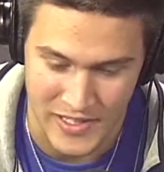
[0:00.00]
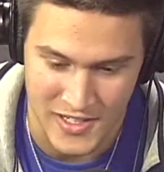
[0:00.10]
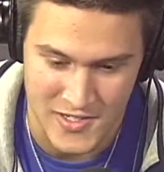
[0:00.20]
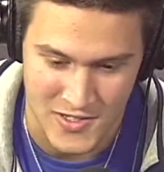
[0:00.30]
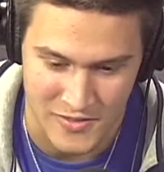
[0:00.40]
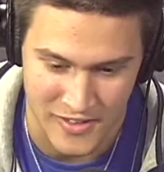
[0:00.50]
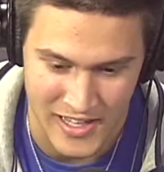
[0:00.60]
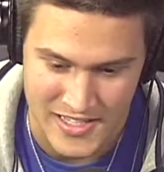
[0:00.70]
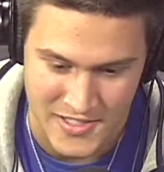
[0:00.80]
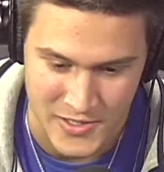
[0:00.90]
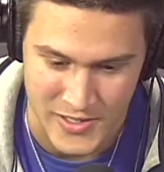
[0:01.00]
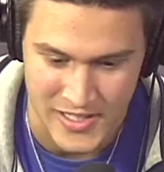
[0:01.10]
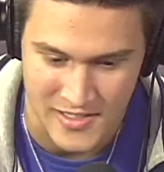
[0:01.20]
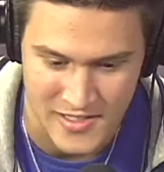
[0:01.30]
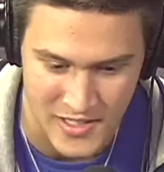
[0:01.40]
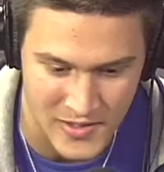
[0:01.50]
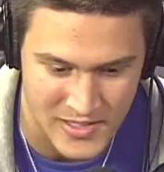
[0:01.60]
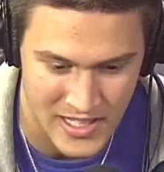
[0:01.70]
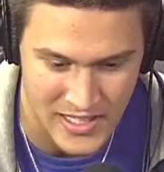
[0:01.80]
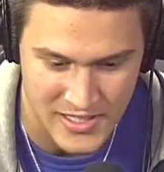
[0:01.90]
been used to it for the last 2 years,
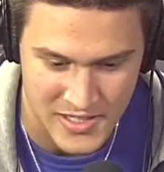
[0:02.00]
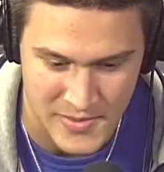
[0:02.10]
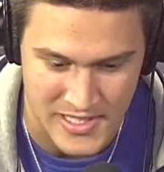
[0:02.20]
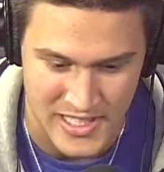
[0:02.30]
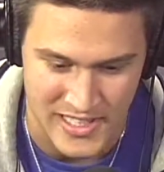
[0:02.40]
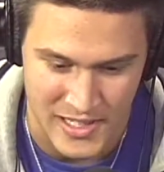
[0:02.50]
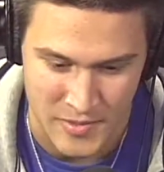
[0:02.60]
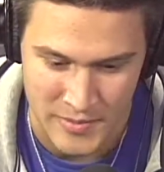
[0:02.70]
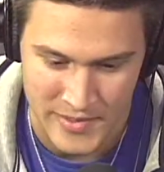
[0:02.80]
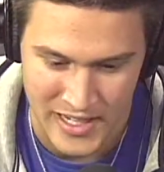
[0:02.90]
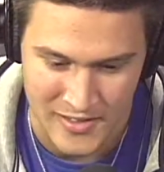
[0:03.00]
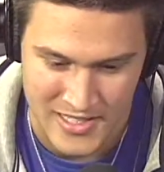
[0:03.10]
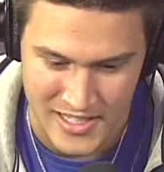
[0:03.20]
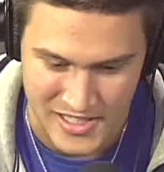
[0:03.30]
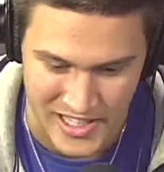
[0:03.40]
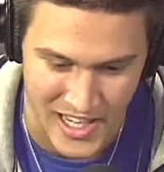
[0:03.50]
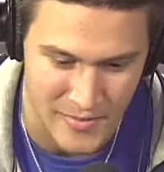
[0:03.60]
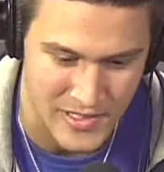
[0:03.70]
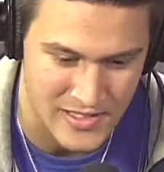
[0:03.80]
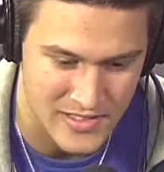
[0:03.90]
so it's kind of just been sitting at me, but now it's actually
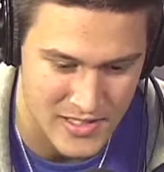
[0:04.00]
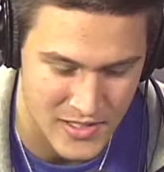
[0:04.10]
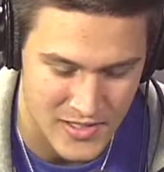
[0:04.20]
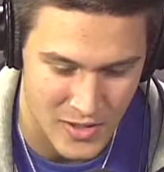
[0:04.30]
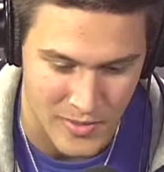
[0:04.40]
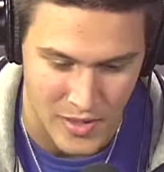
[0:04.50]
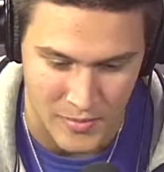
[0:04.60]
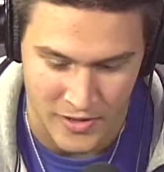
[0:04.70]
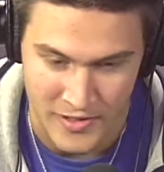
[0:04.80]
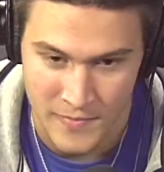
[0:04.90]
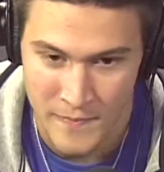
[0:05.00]
happening, so it's all becoming real.